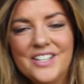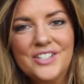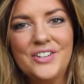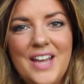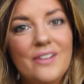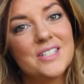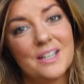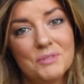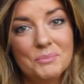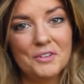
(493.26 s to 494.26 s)
So now it's
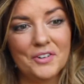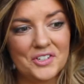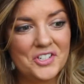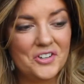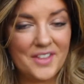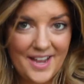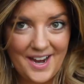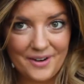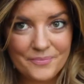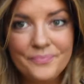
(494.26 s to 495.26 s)
time to move on to the
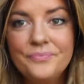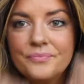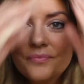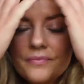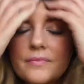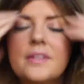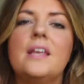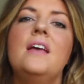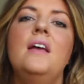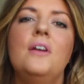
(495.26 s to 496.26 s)
hair.
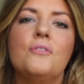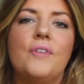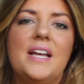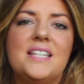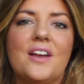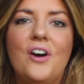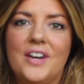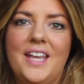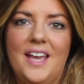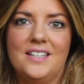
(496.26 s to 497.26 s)
REY's
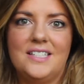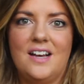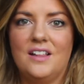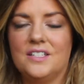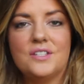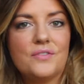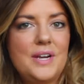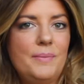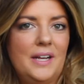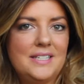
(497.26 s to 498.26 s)
iconic hairstyle is
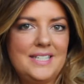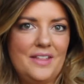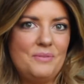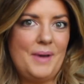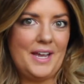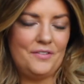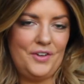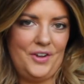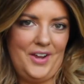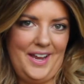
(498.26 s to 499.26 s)
3 buns down the back of
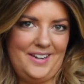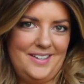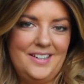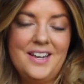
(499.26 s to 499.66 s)
her head.